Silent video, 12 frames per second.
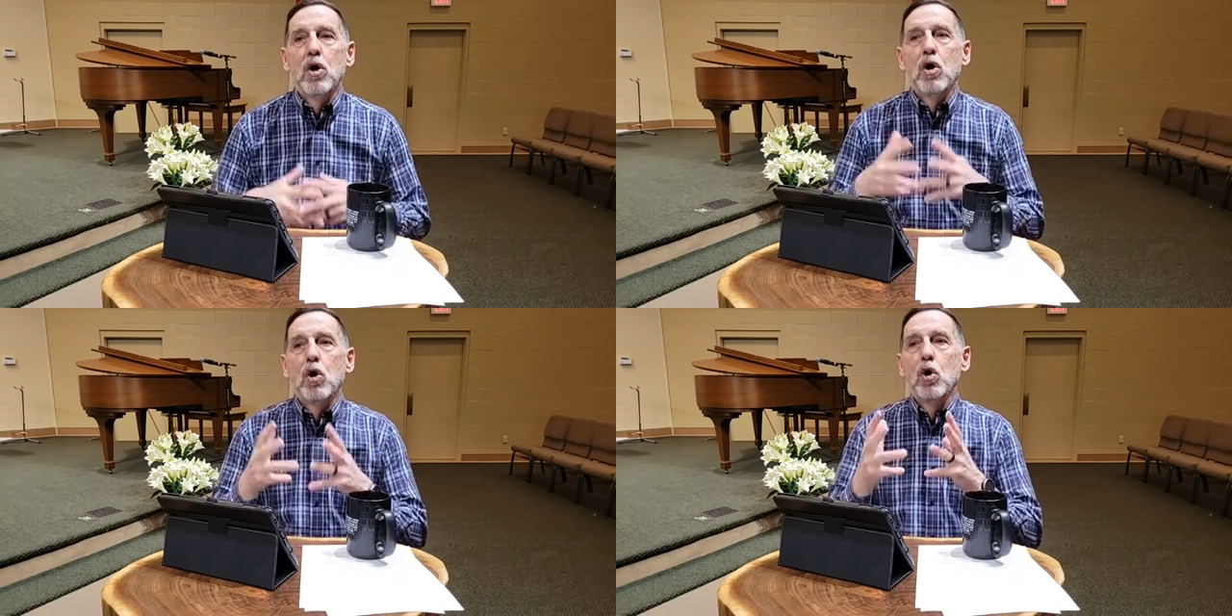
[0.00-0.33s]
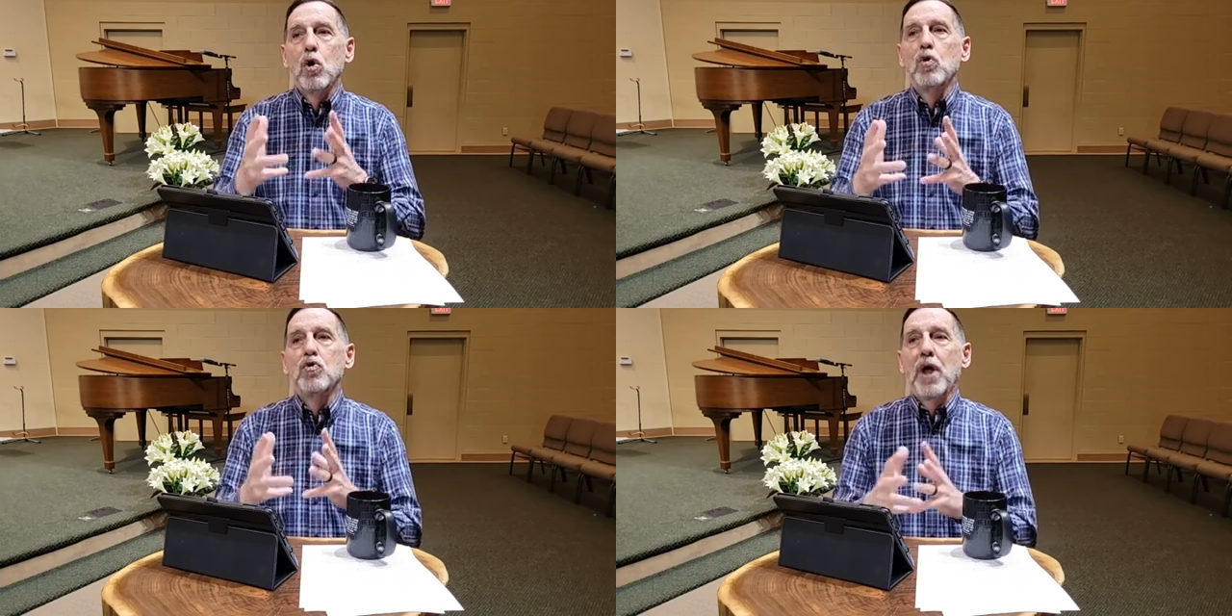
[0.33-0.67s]

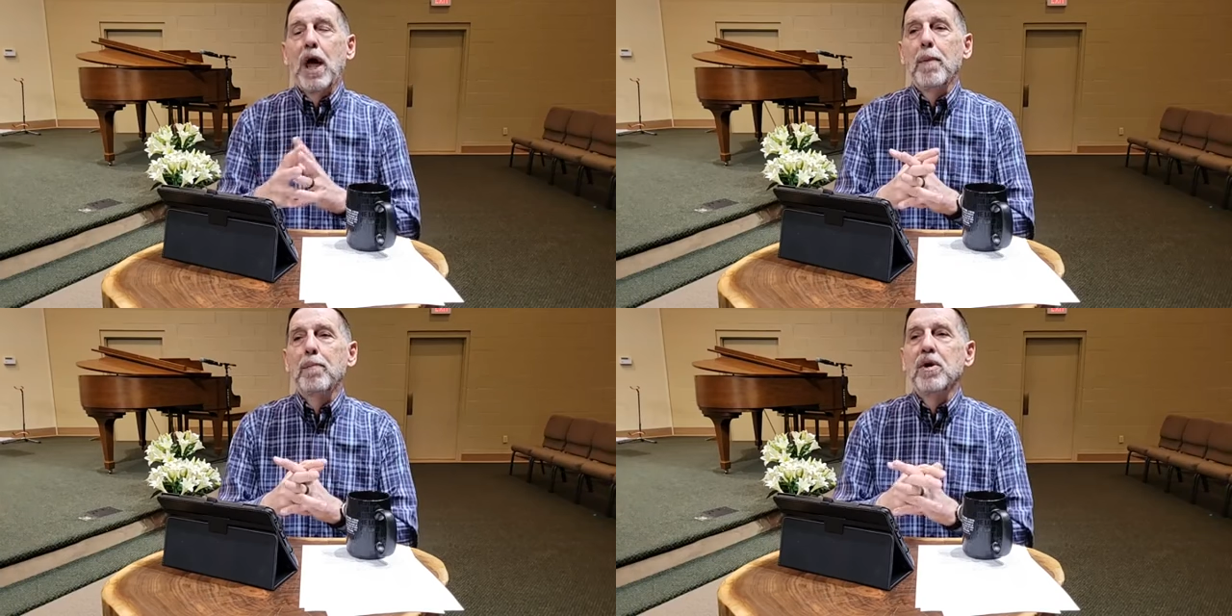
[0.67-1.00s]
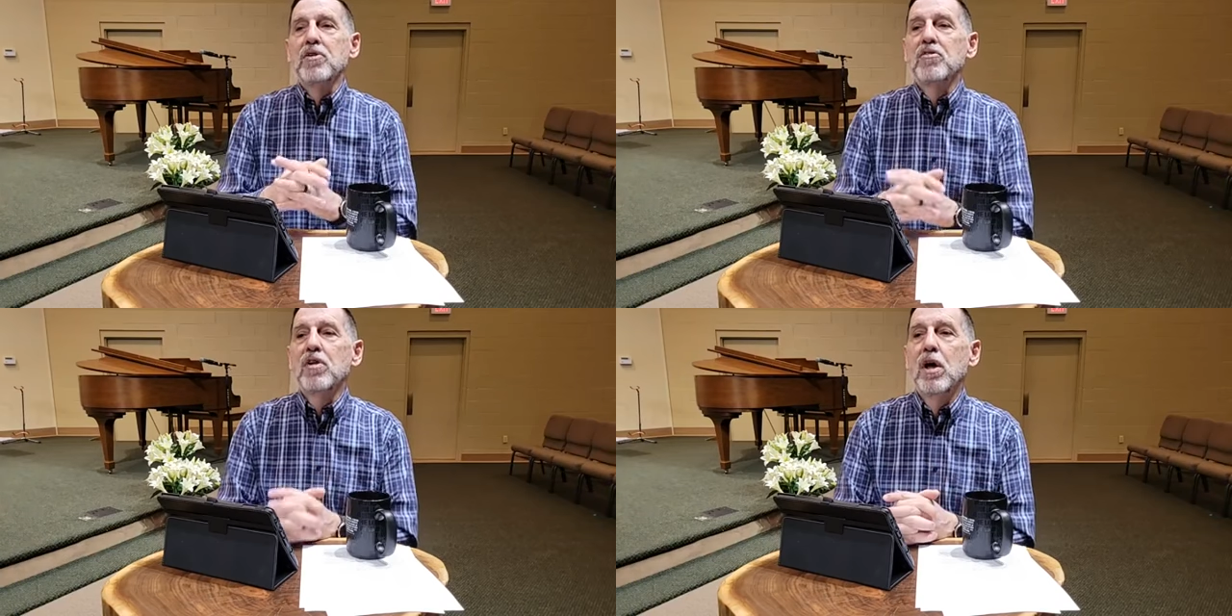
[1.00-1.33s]
who's
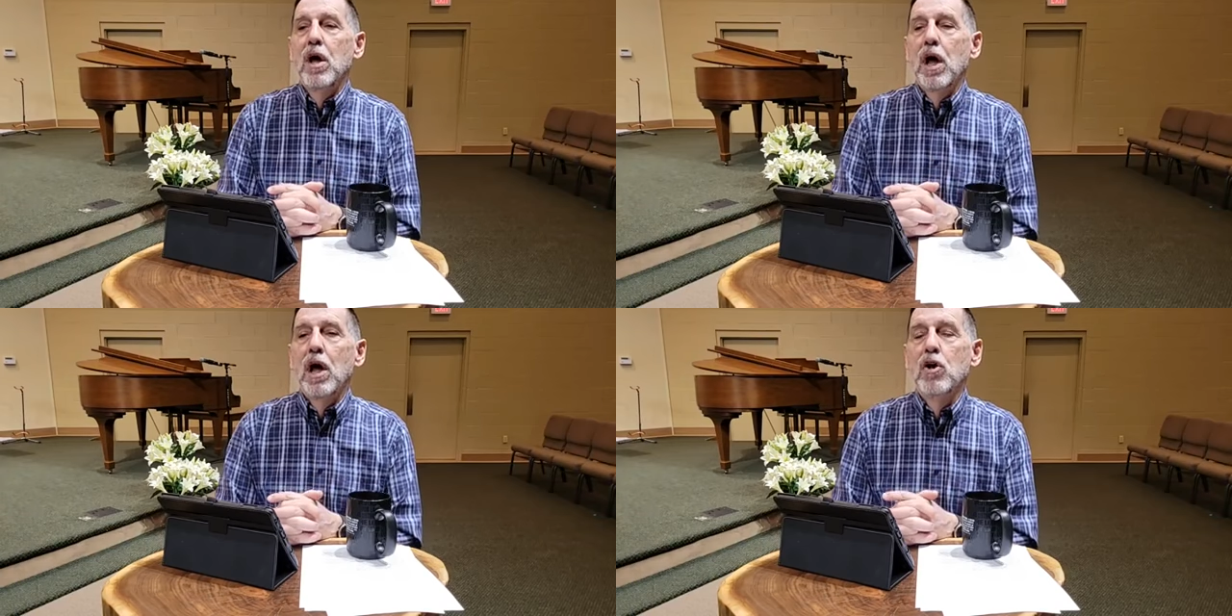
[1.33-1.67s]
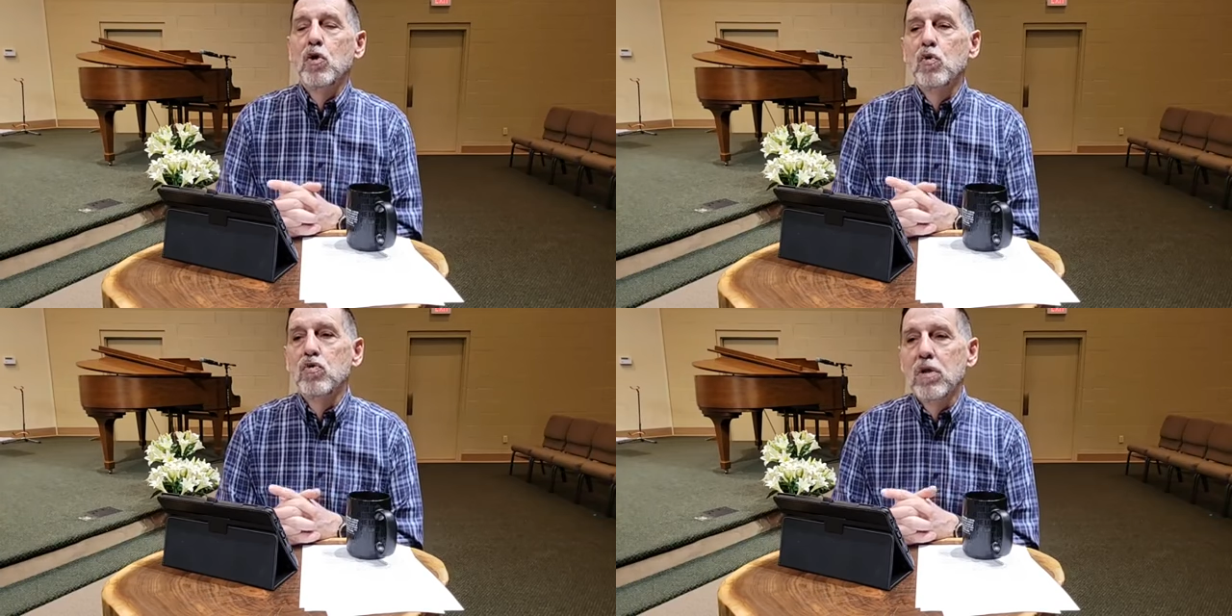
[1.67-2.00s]
happiest and
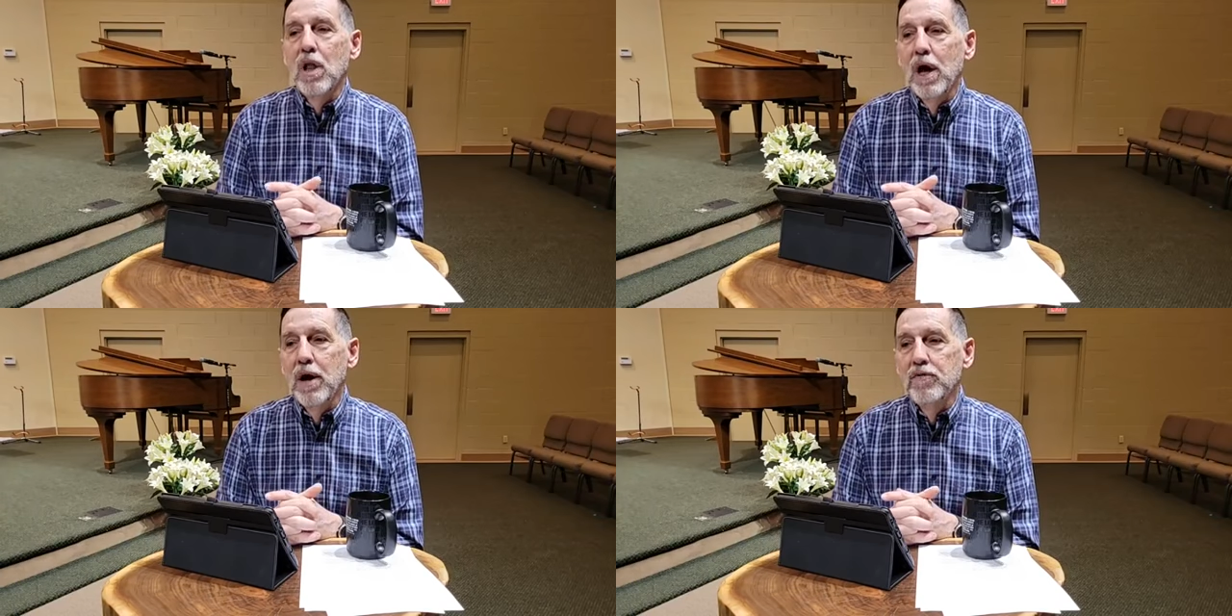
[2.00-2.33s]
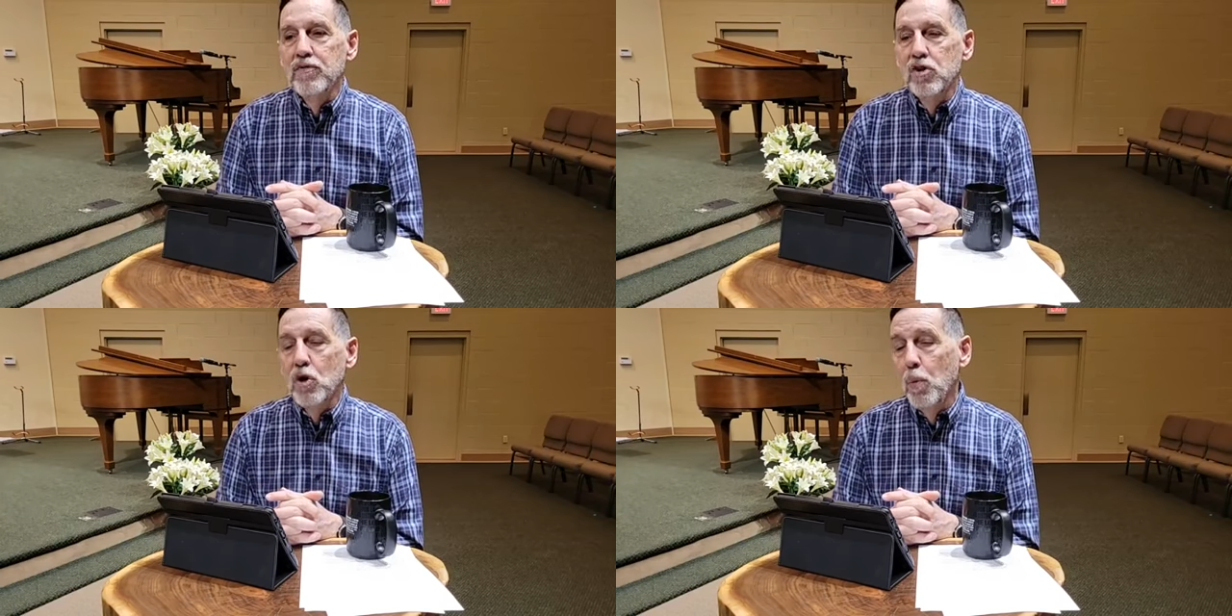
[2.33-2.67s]
whose
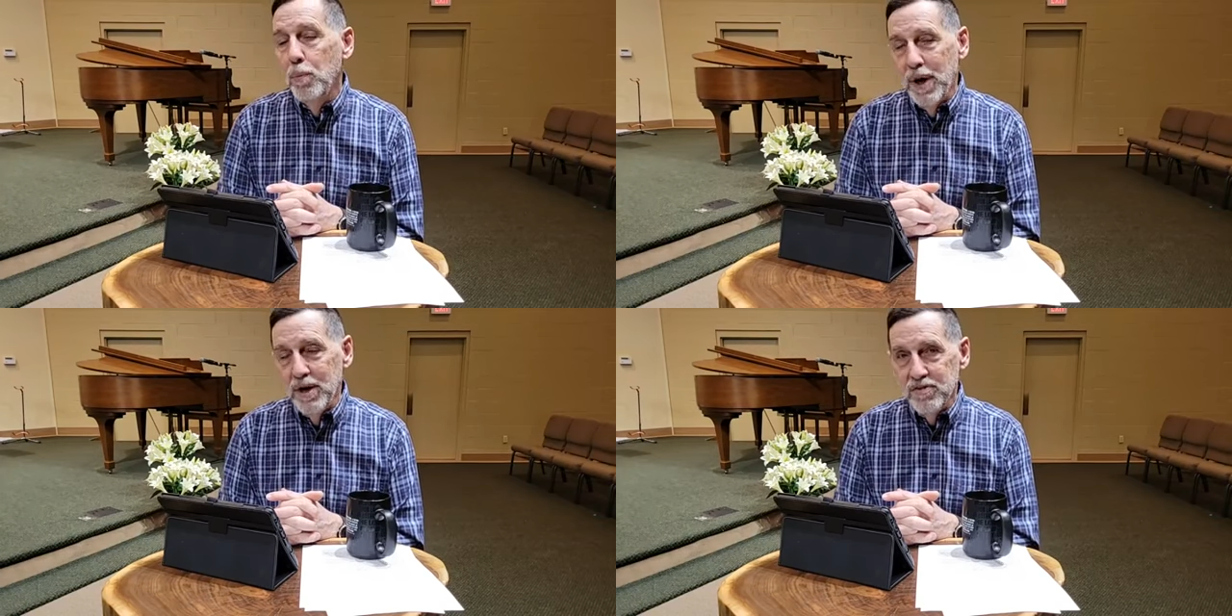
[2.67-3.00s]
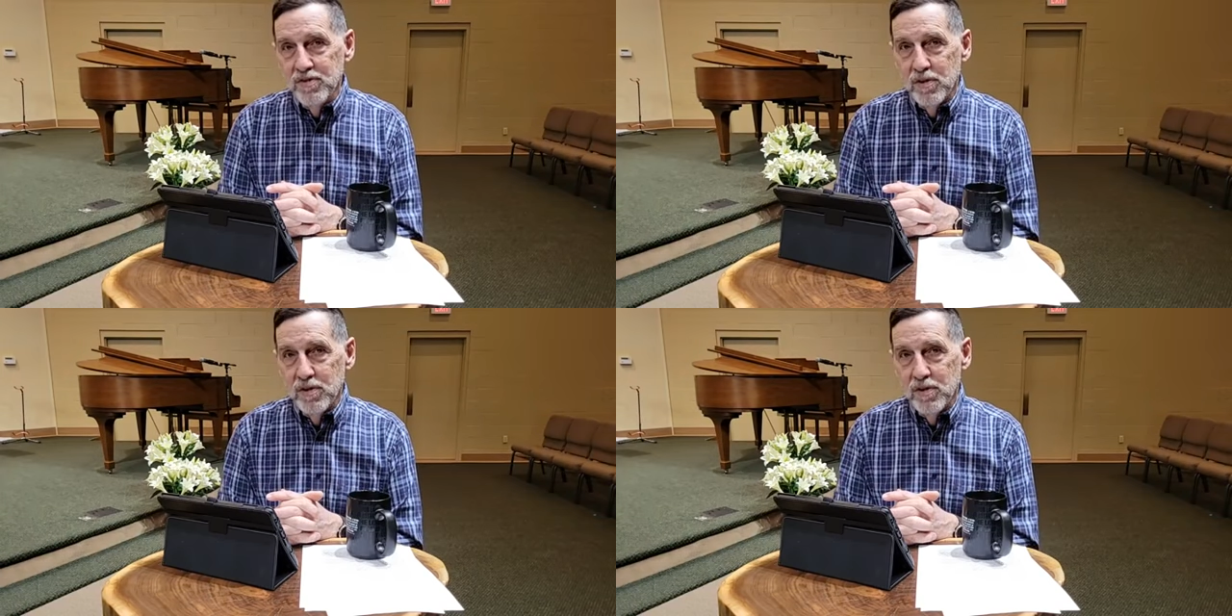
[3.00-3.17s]
lives go best,